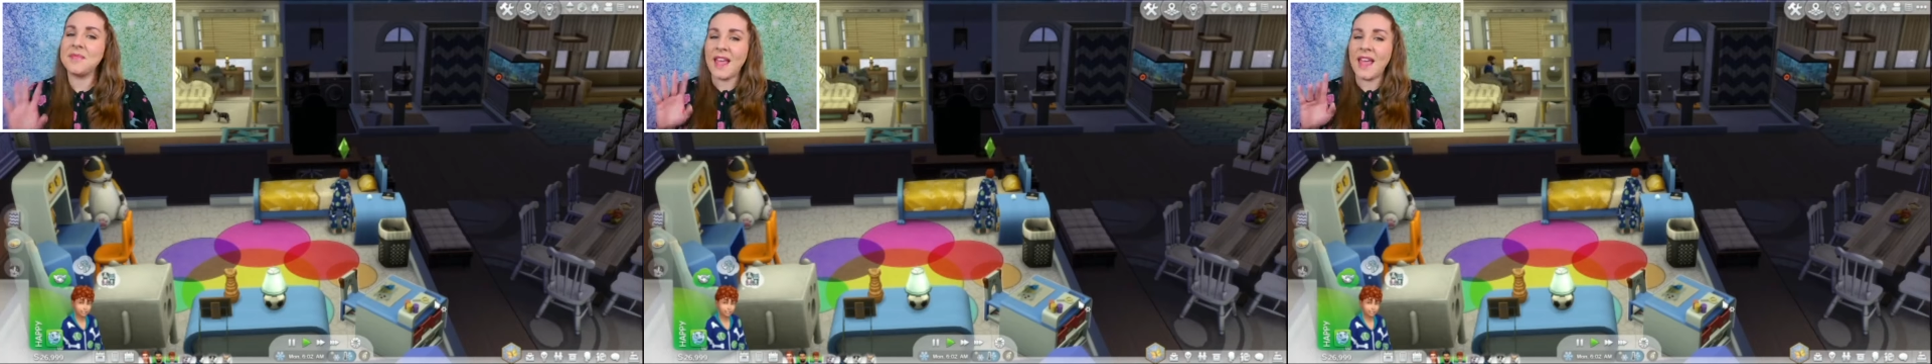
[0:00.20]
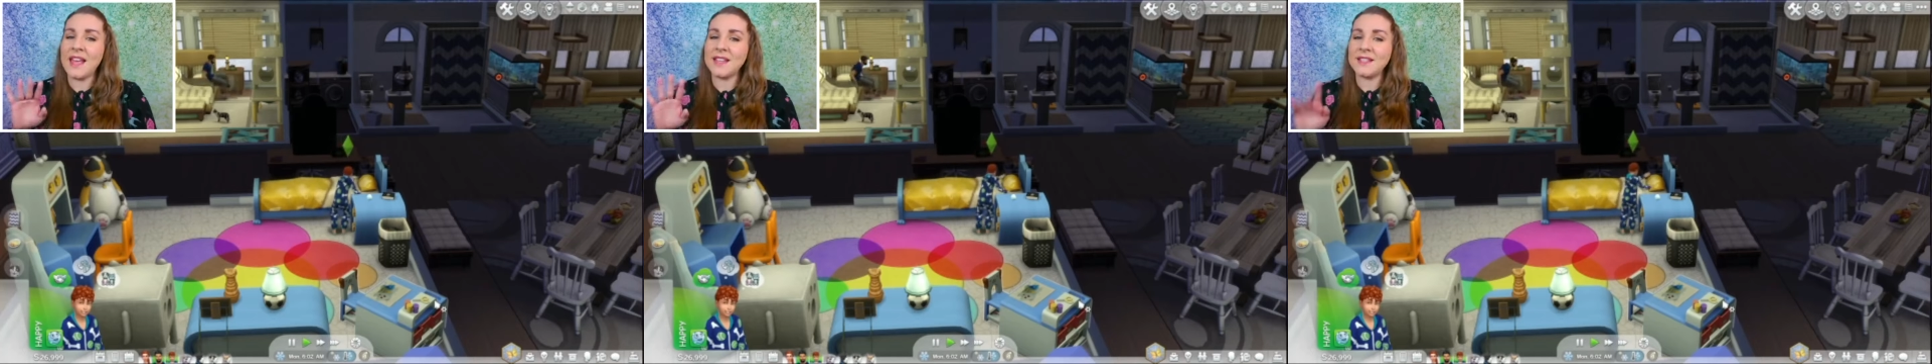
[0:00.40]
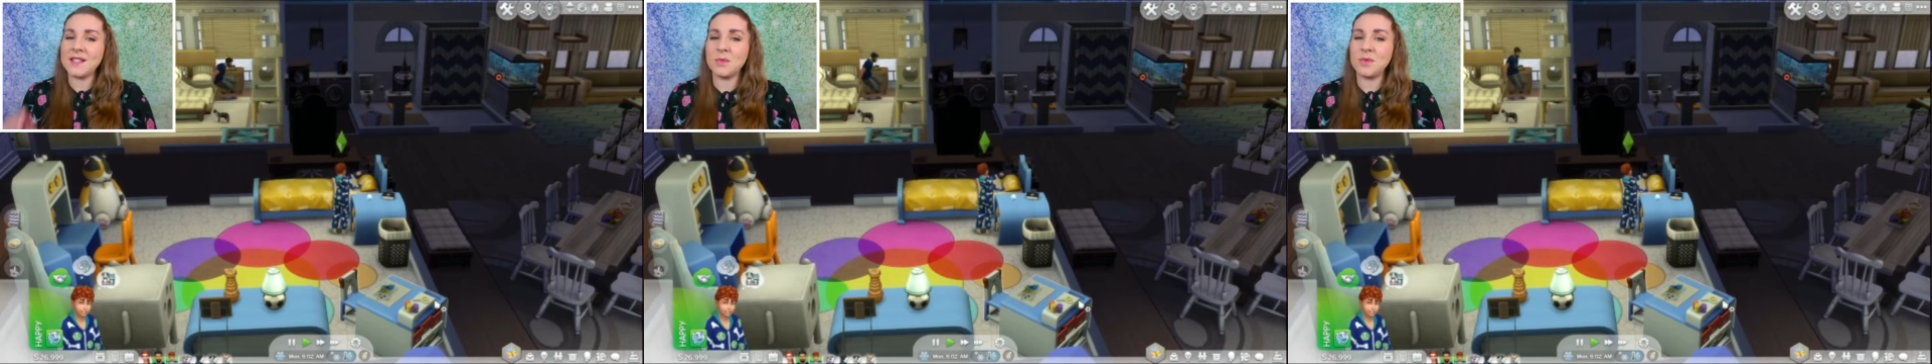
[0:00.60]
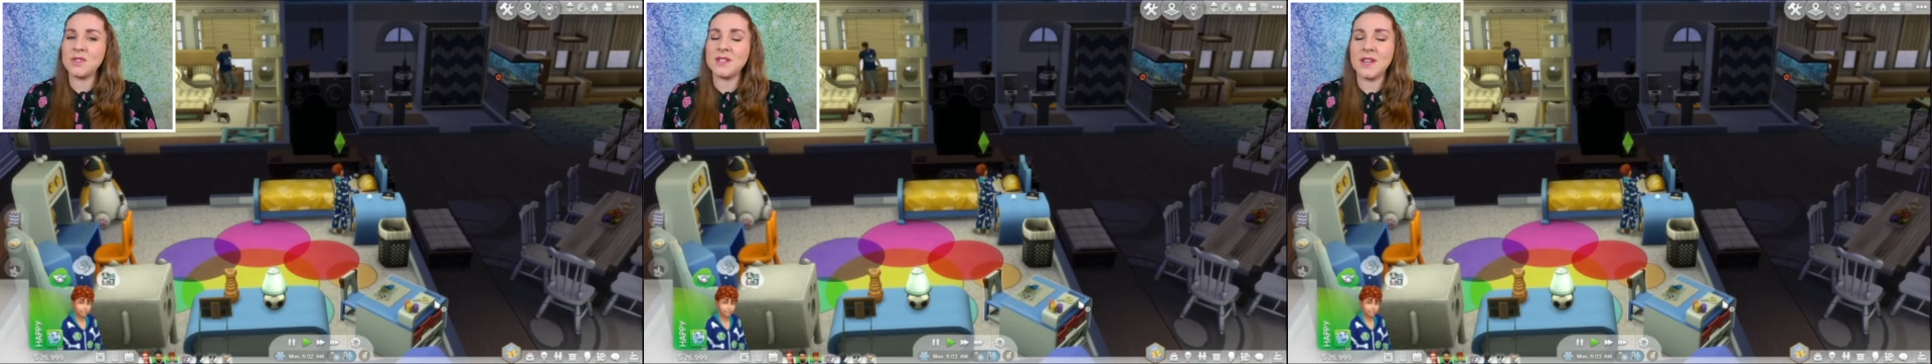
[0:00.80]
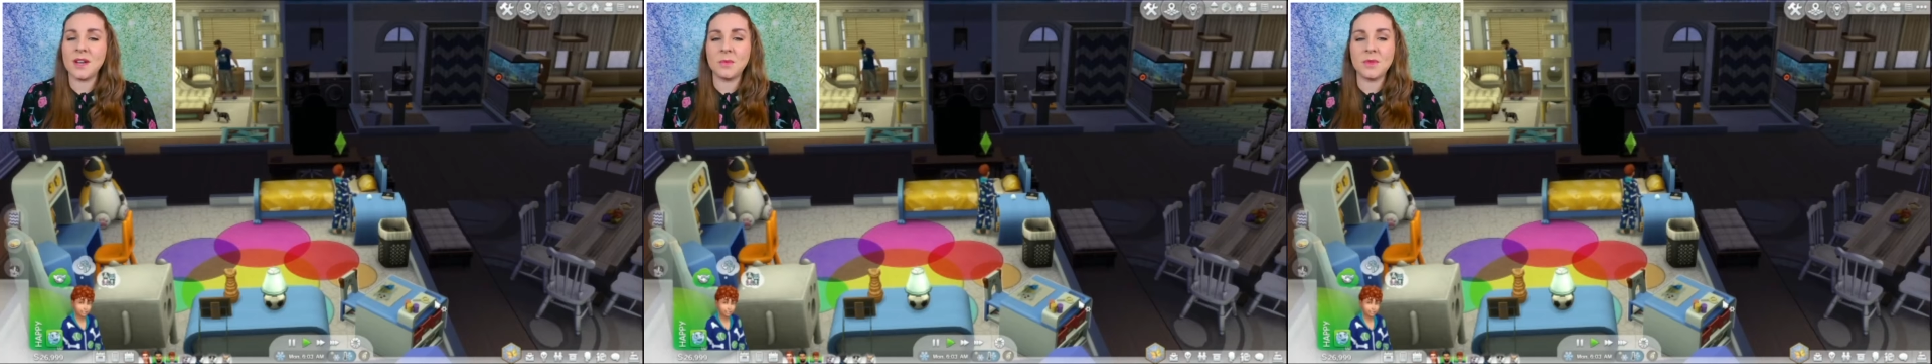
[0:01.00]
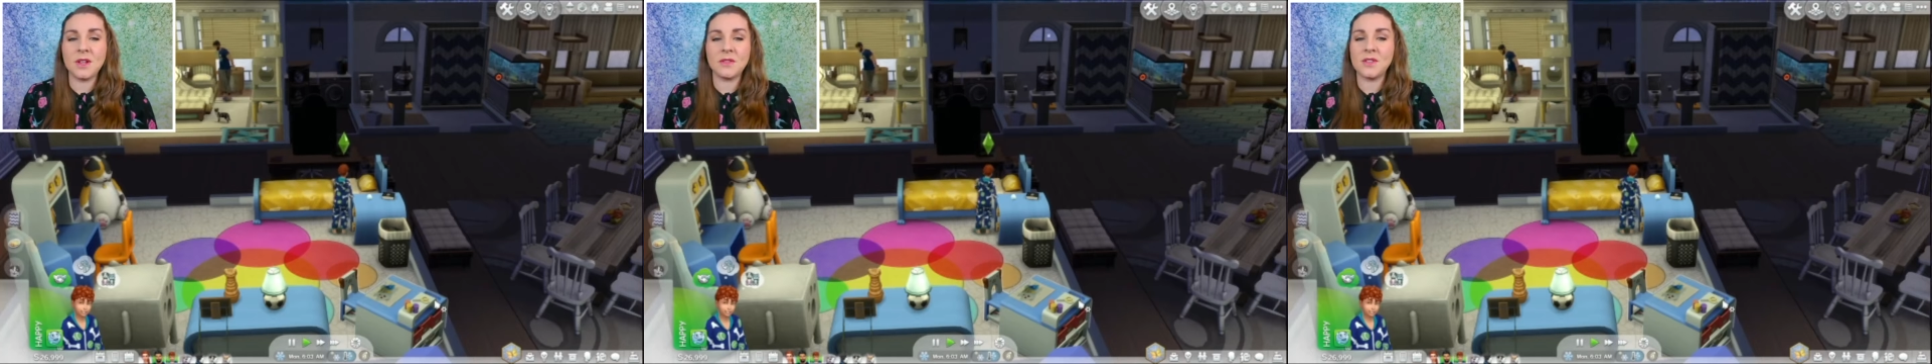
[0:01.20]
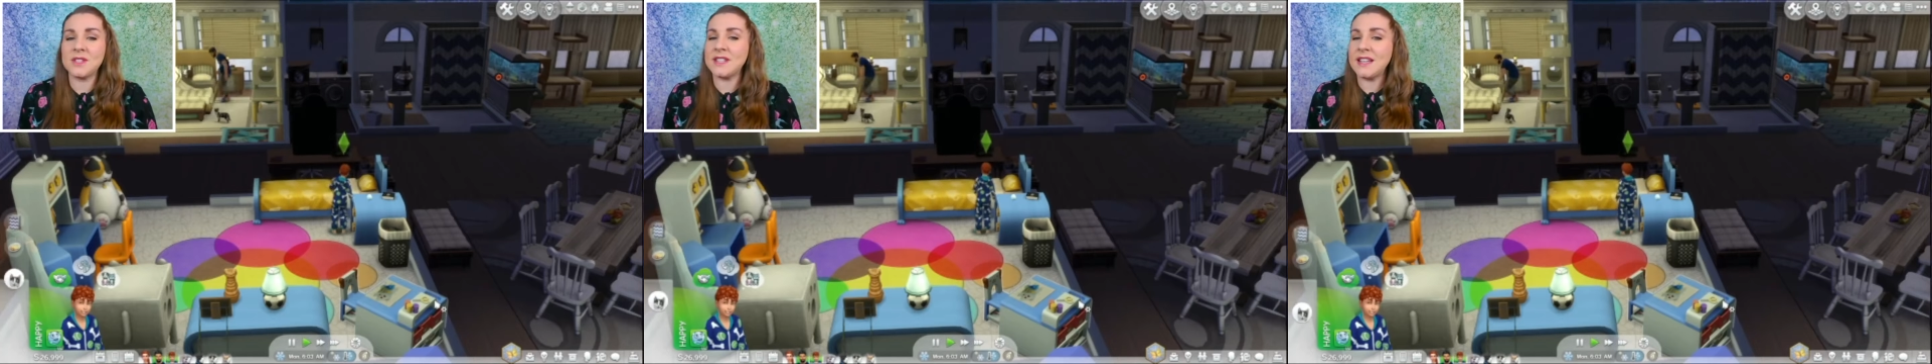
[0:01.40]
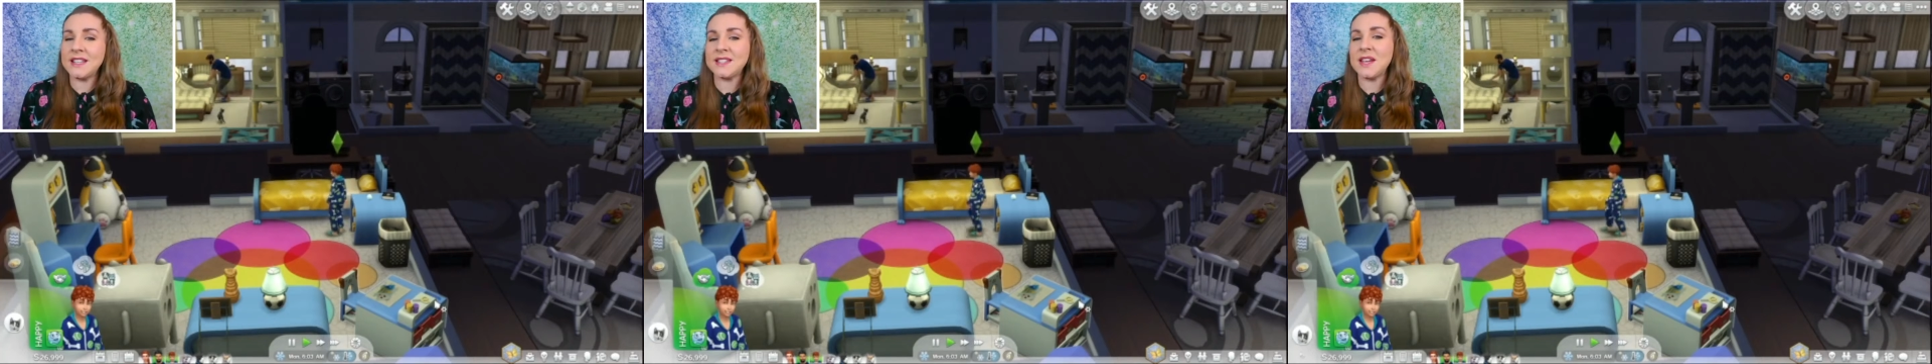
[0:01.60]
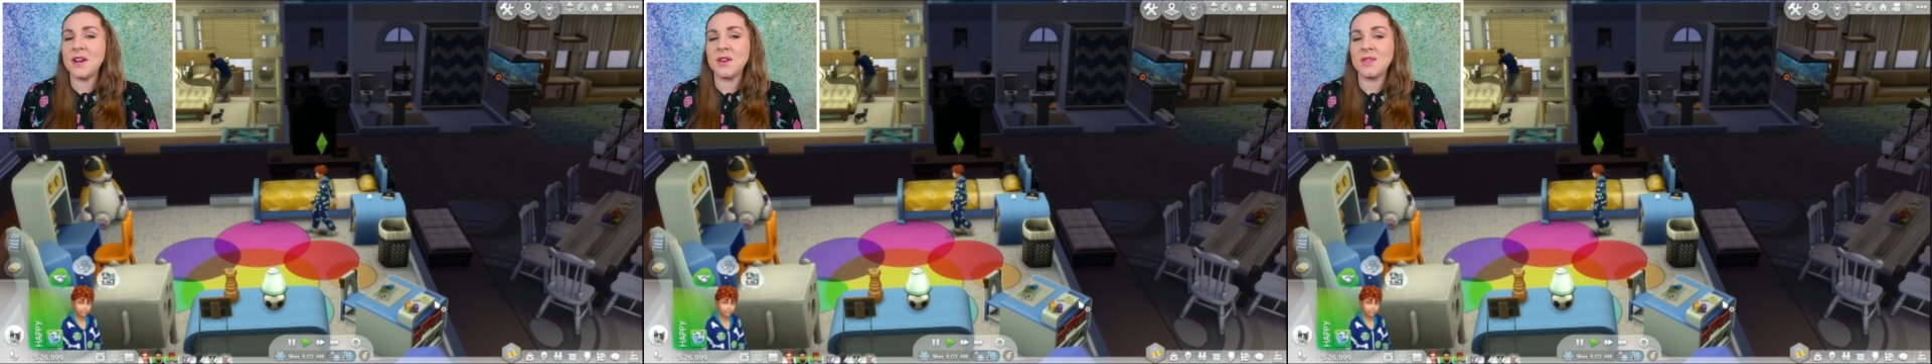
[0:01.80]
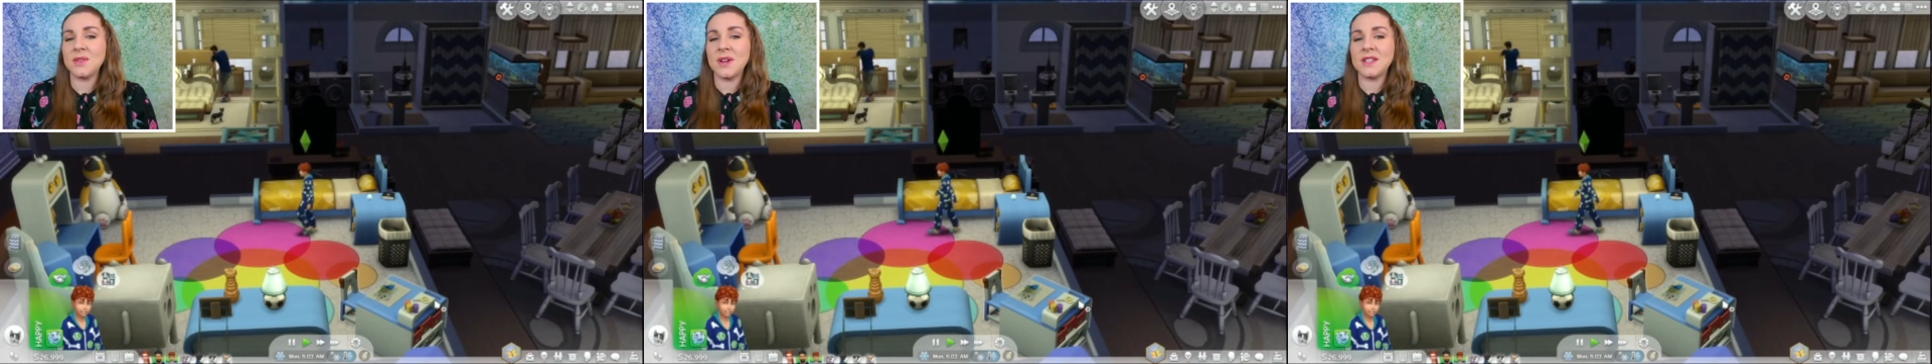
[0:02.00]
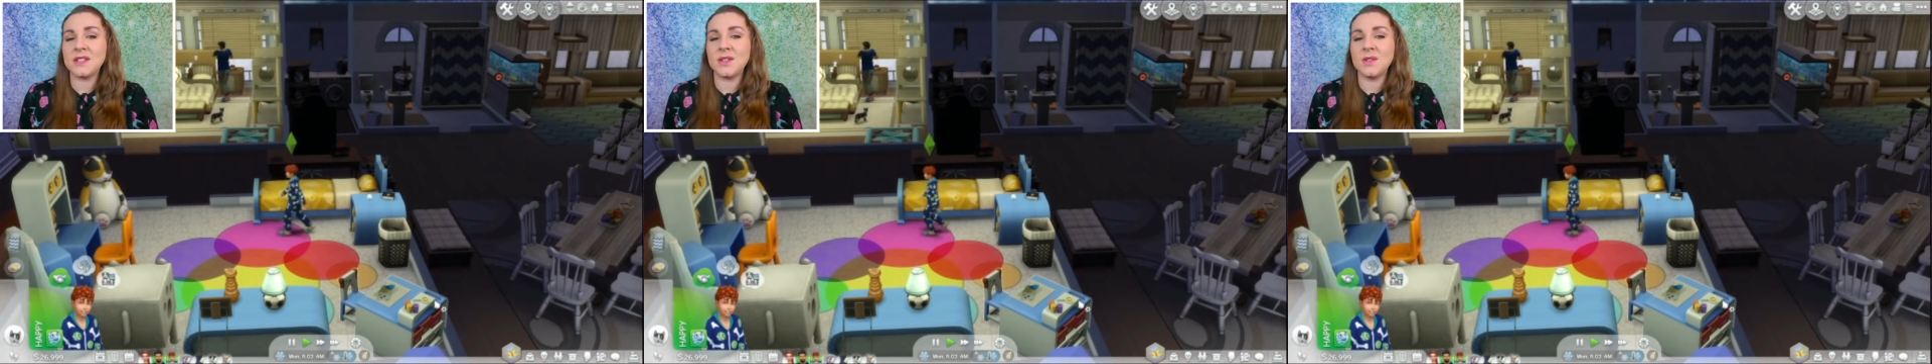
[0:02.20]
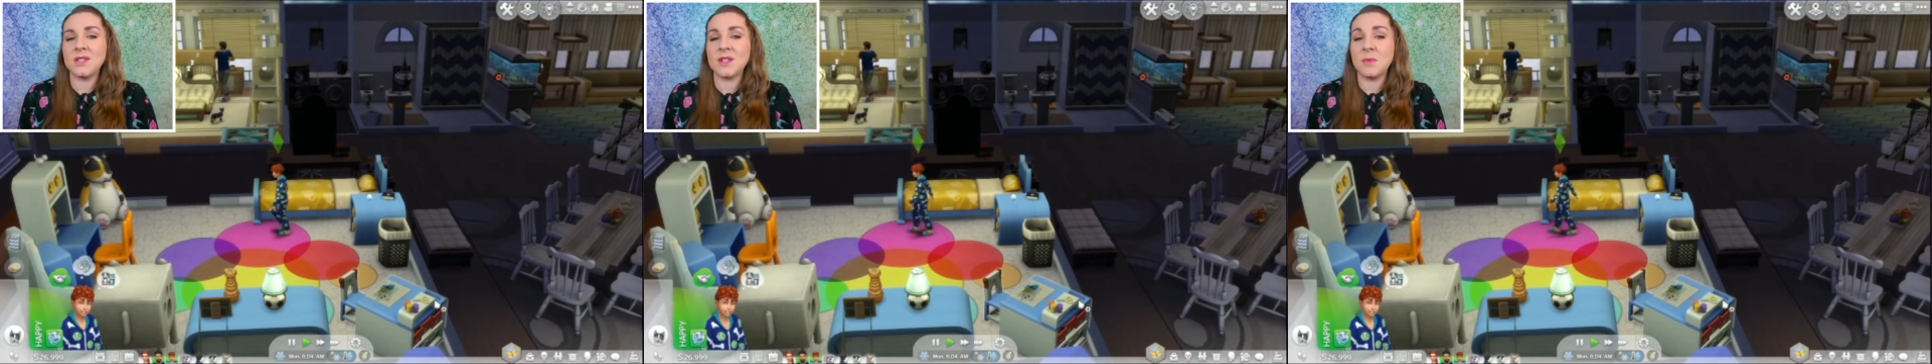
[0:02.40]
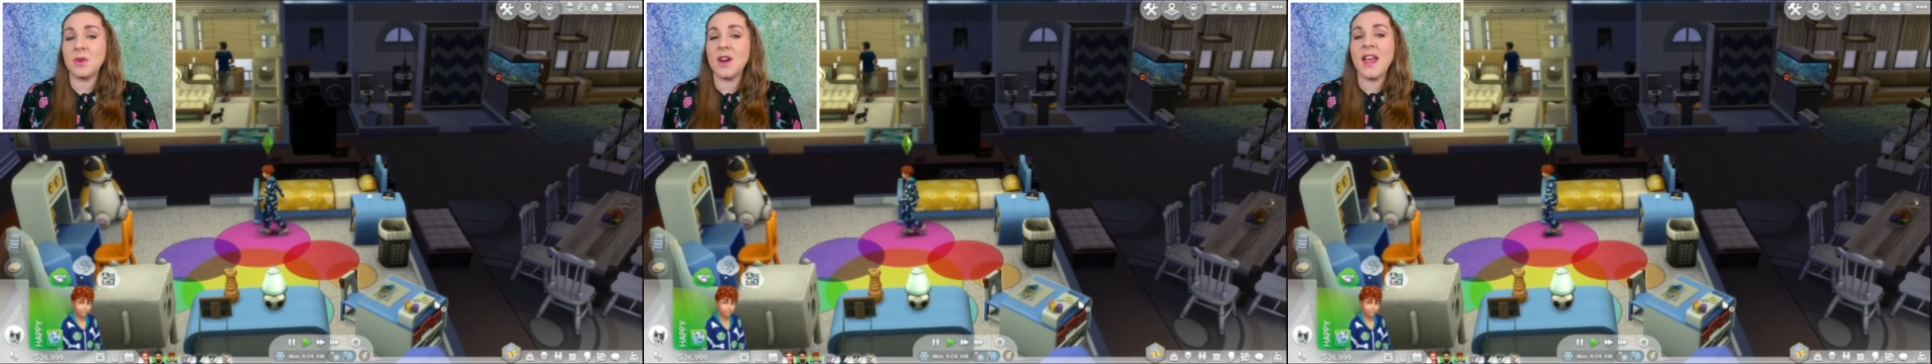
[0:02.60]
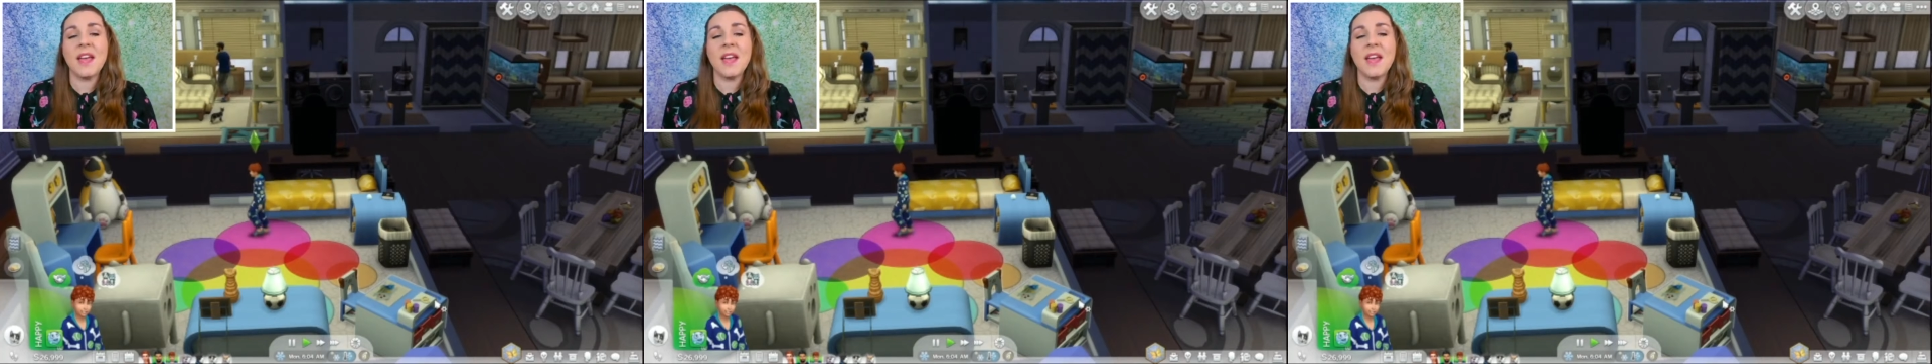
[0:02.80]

Hey Simmers and animal lovers, it's Erin the Rescue Simmer,